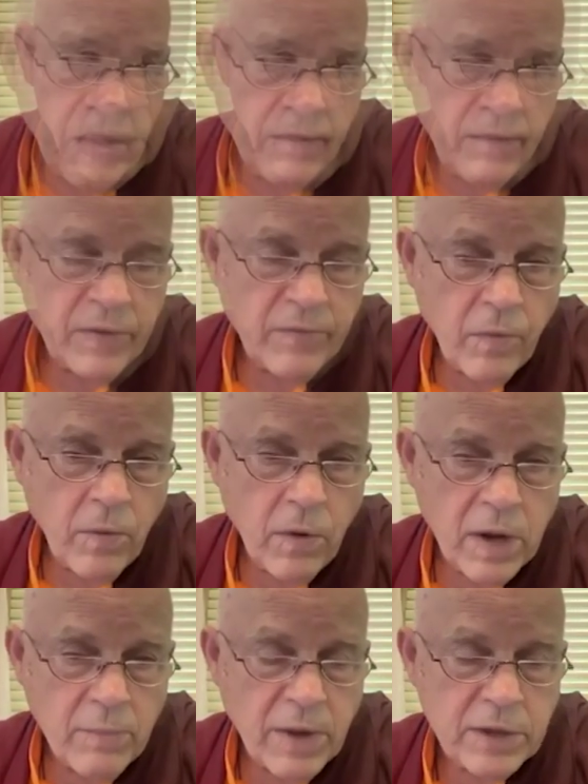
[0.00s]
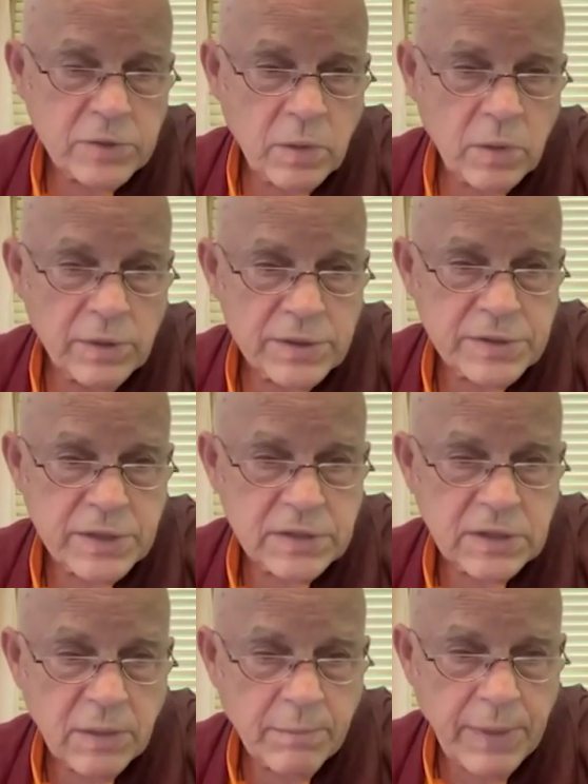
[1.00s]
of the four immeasurables
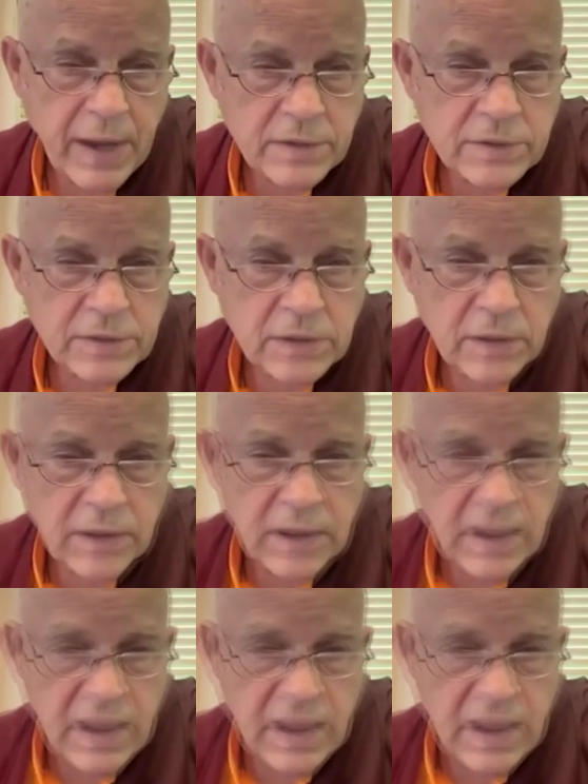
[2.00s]
is compassion.